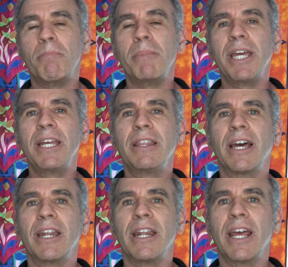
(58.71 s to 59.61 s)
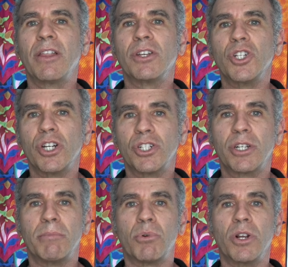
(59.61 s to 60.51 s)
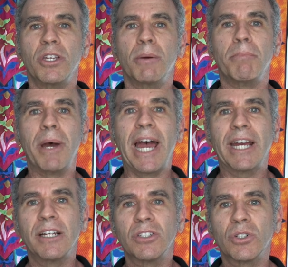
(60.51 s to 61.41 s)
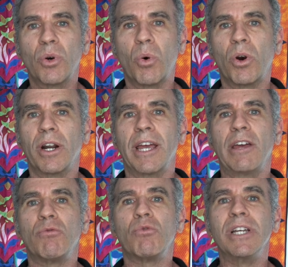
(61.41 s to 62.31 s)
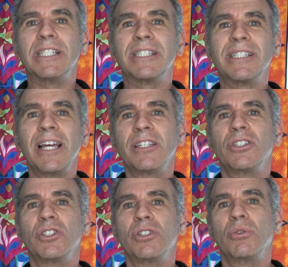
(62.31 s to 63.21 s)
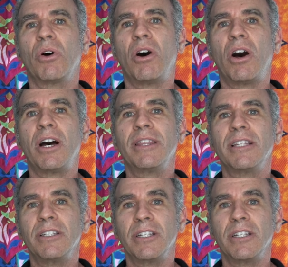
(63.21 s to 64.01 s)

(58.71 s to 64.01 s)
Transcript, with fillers: meaning that now the judge can bring you back into court and resentence you on the